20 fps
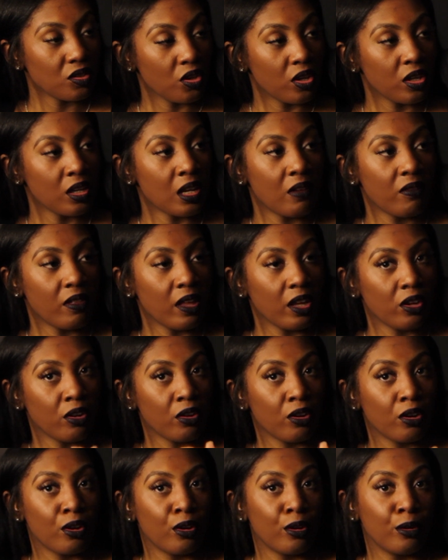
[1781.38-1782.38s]
So you can have like
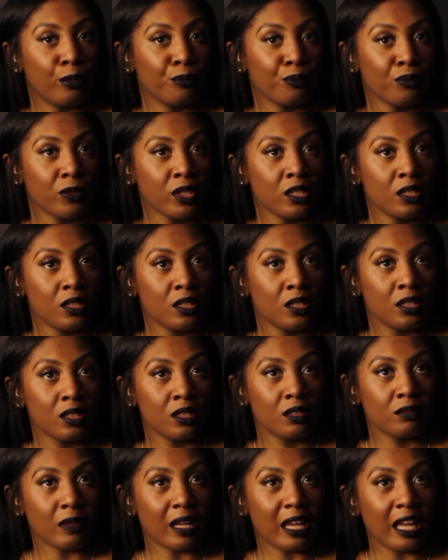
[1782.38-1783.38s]
your,
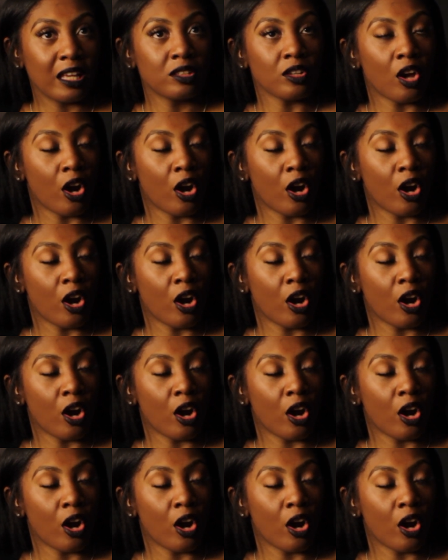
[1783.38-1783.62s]
I guess,